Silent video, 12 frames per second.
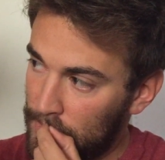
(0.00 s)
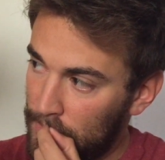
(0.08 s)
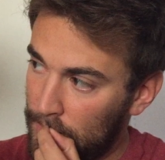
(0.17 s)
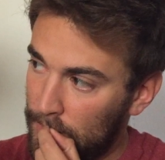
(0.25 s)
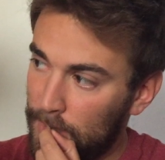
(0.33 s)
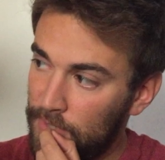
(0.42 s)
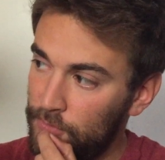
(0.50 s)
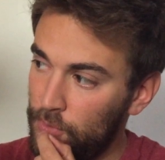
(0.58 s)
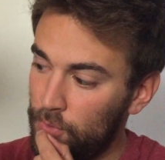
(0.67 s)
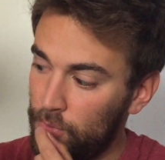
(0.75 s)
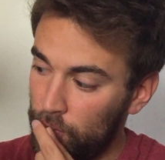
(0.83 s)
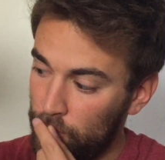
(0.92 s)
if
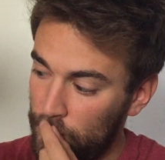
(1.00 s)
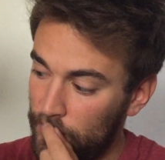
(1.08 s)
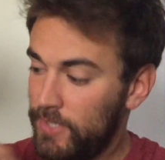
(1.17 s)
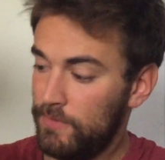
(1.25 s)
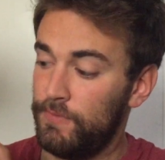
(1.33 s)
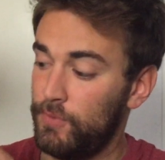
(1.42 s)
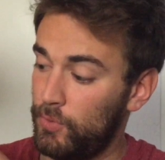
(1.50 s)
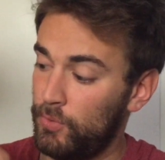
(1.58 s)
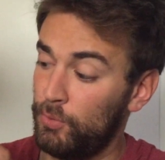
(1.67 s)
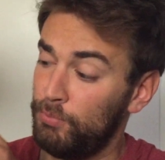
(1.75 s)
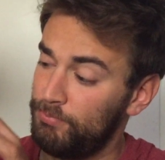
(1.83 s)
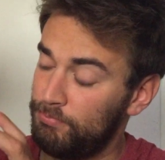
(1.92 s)
you're looking
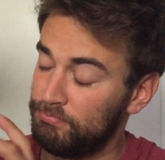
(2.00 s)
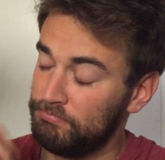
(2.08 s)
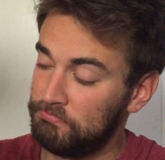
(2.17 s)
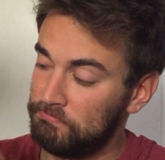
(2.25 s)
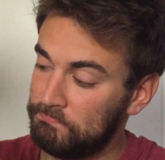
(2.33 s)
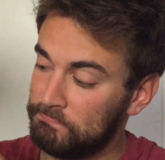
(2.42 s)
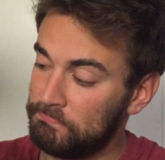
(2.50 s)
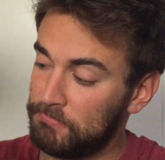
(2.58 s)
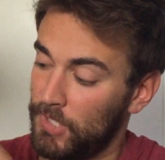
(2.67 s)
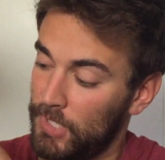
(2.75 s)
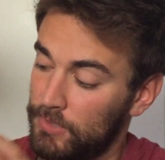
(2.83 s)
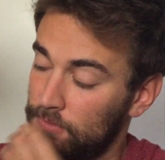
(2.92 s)
for
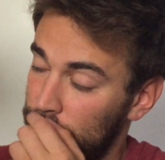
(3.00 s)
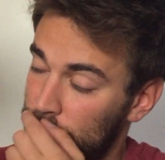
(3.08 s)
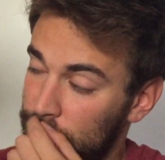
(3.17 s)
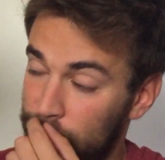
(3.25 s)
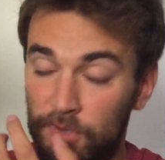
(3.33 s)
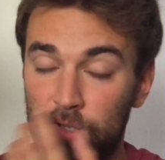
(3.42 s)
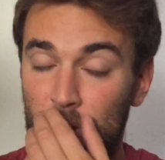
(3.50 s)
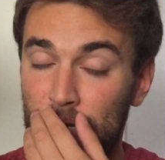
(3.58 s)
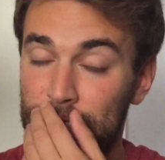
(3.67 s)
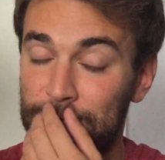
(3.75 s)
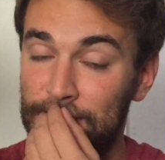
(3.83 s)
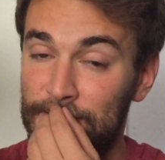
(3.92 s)
kind of
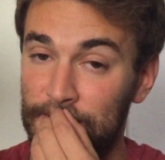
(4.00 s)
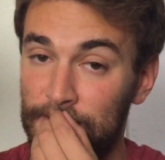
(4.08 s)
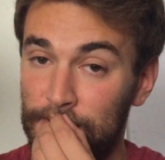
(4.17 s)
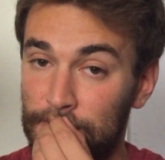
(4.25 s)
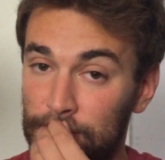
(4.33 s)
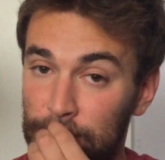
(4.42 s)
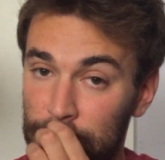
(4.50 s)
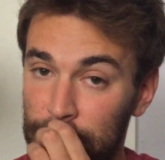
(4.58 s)
spirituality and